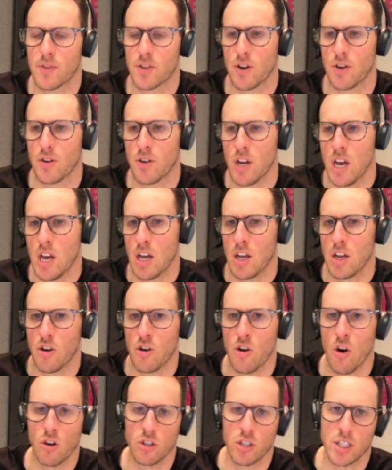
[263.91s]
So
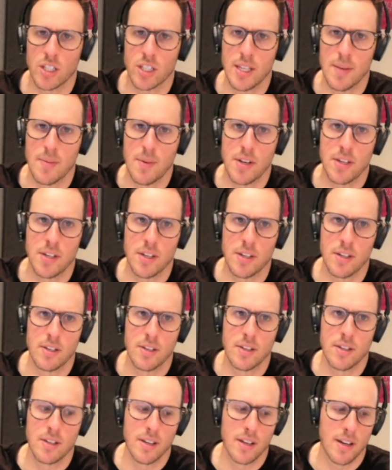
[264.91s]
you're not just
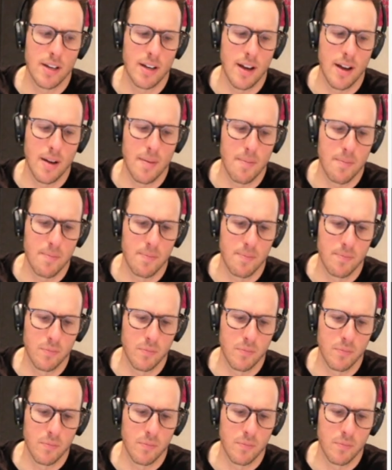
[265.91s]
limited um,